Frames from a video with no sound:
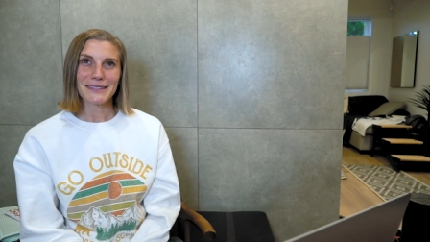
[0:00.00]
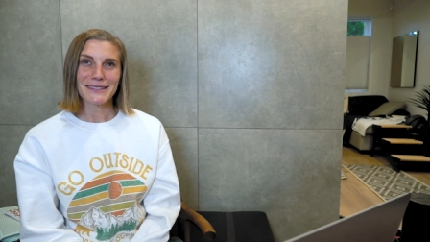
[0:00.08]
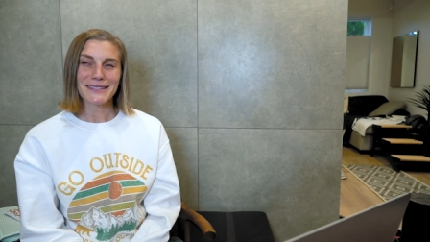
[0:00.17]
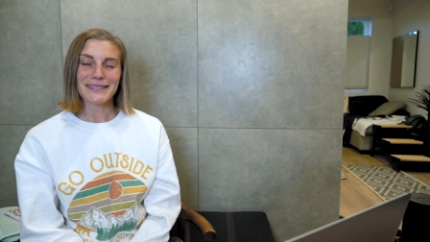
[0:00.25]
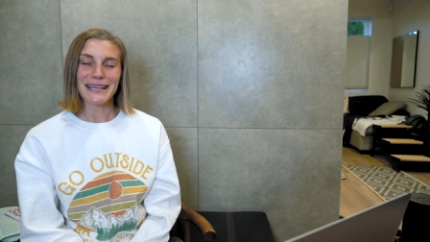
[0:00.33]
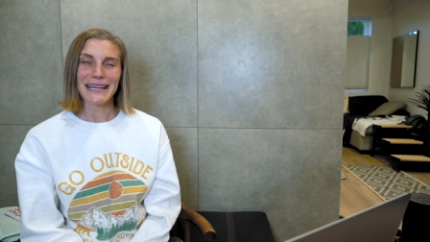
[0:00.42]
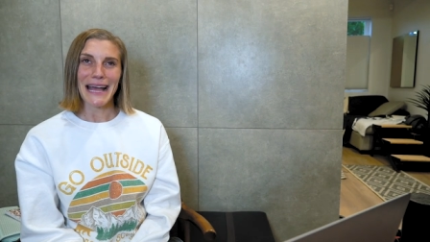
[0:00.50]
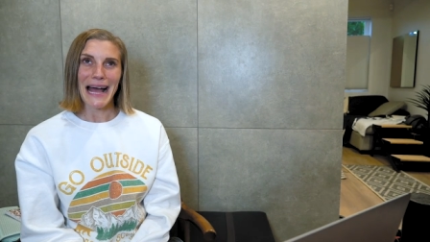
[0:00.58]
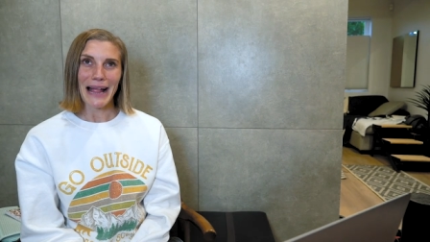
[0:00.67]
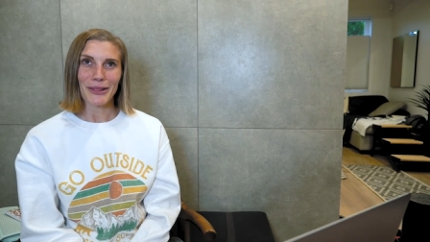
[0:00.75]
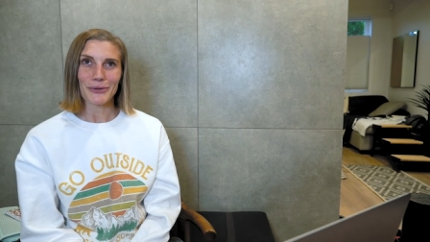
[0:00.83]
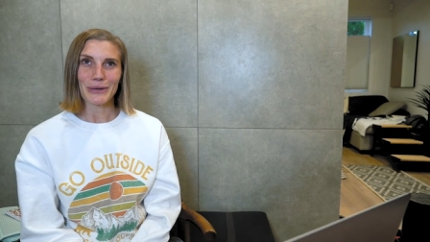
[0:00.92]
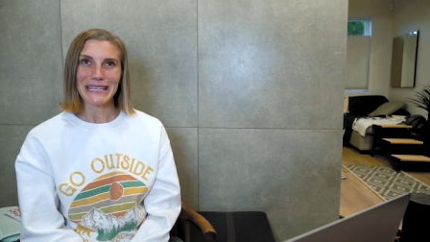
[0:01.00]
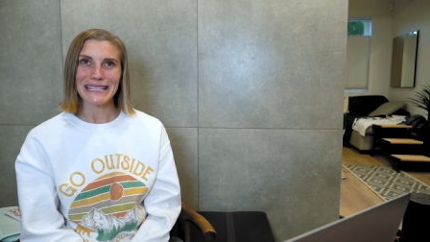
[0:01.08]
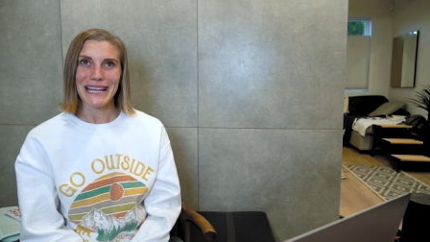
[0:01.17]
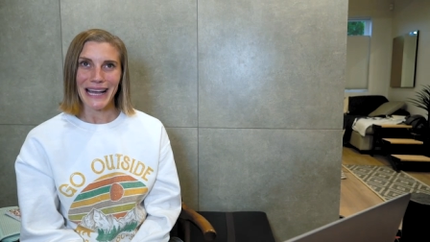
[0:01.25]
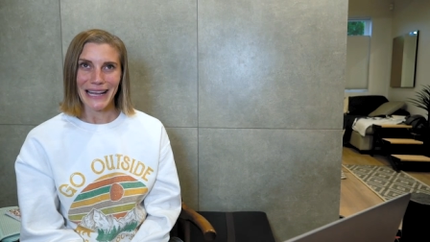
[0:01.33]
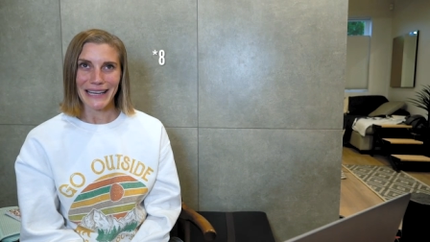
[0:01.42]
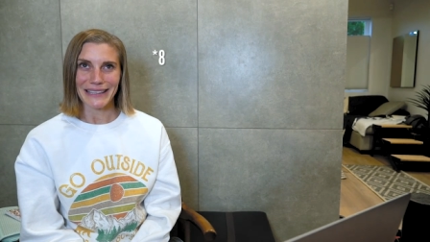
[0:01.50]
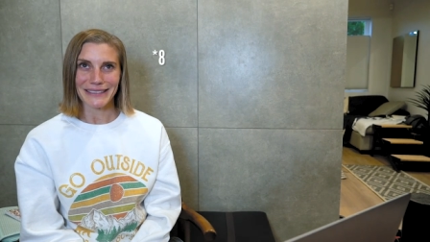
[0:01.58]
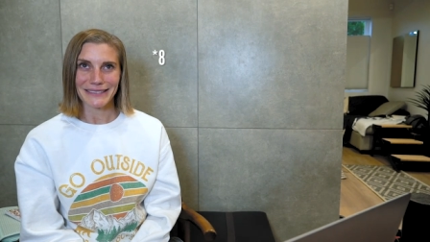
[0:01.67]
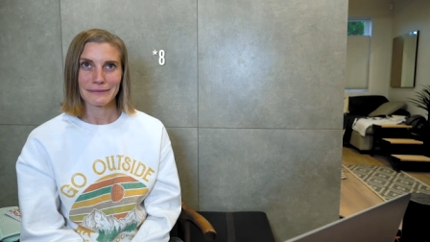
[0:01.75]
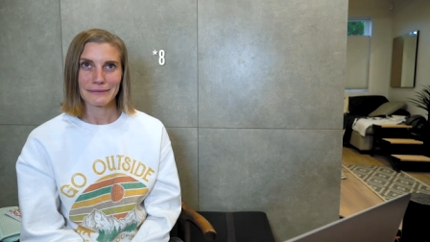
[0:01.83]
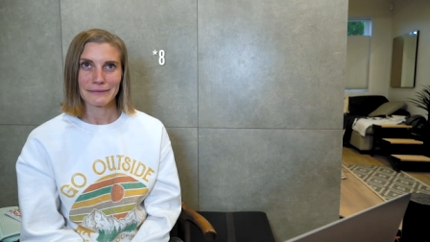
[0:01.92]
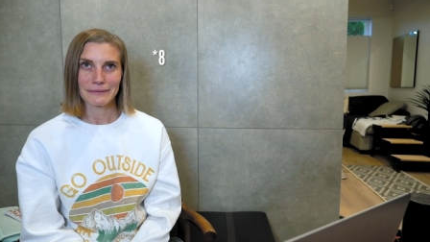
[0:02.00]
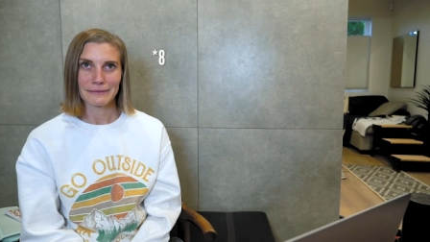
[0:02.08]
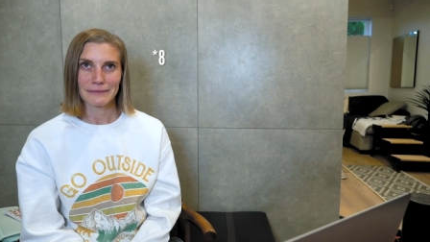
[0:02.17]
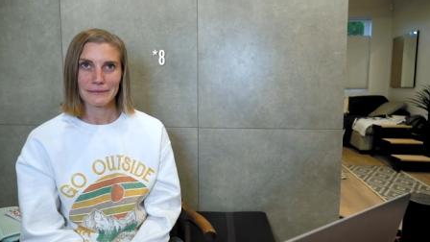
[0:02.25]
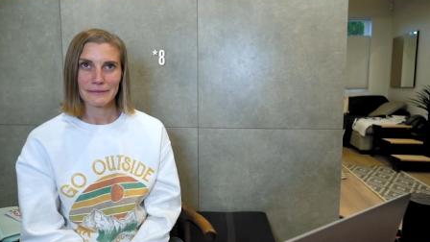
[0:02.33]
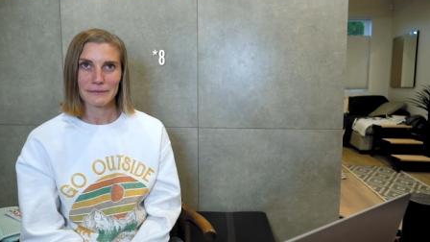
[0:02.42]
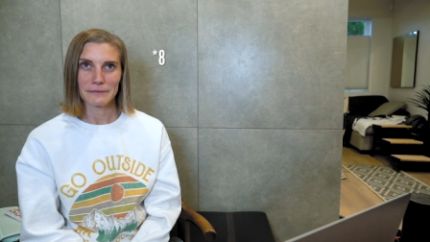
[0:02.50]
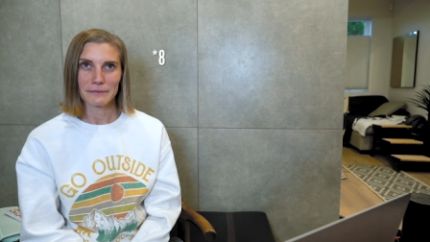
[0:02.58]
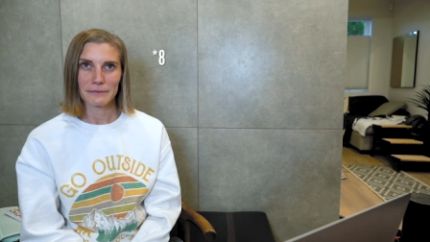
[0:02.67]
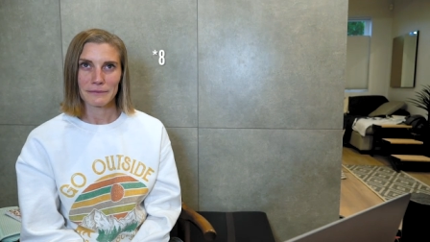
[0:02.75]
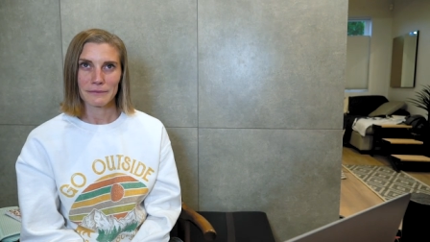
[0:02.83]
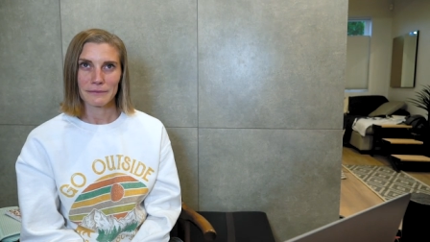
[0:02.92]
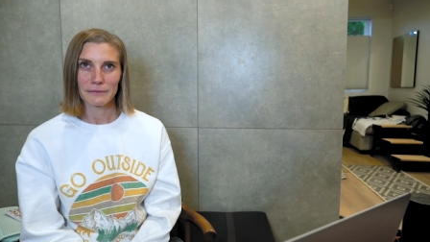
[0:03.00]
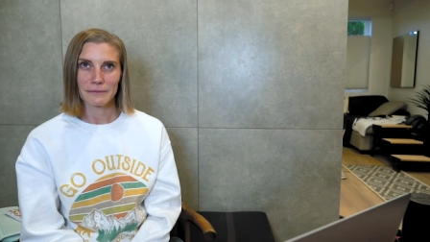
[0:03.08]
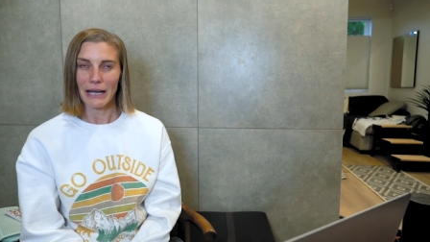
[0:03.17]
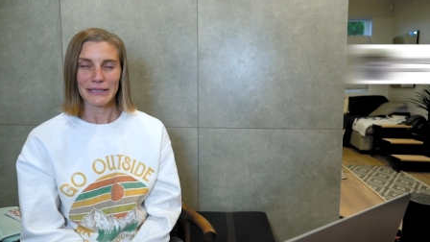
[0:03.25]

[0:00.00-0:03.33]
This is like Halloween 9. Walk us through 1 through 8.